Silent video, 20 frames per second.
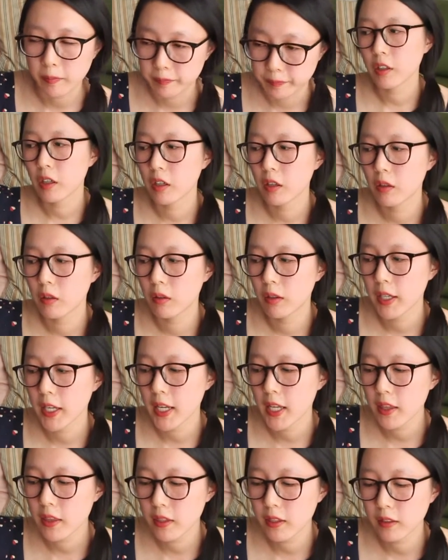So
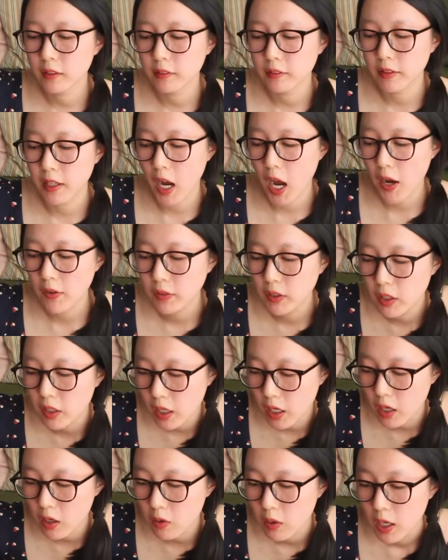in this novel
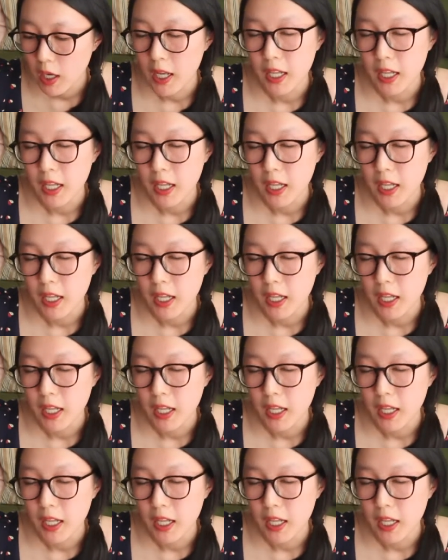though,